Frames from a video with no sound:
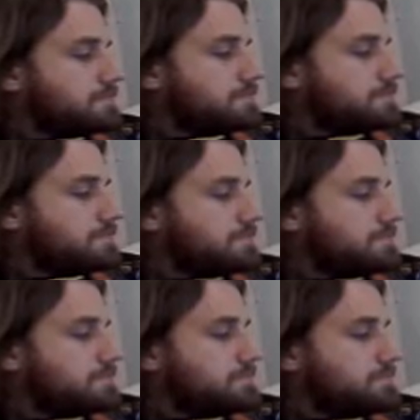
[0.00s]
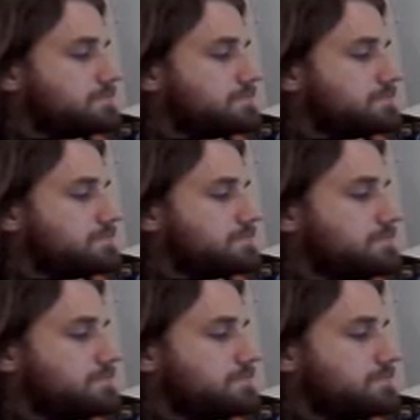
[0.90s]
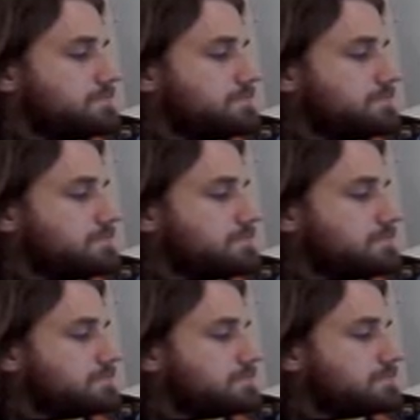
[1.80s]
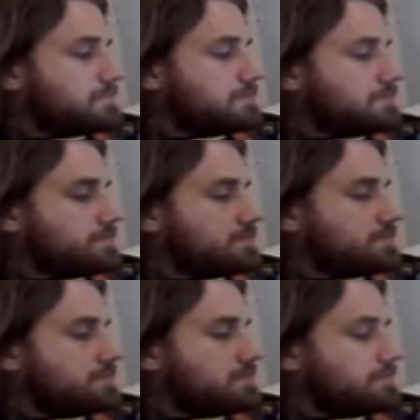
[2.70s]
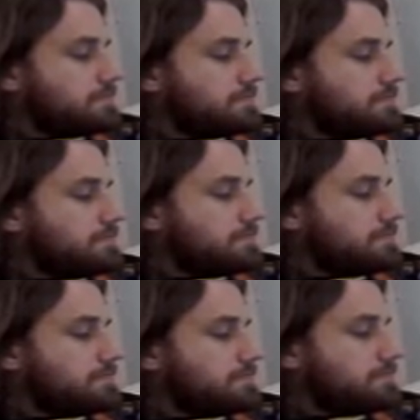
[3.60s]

This person isn't speaking.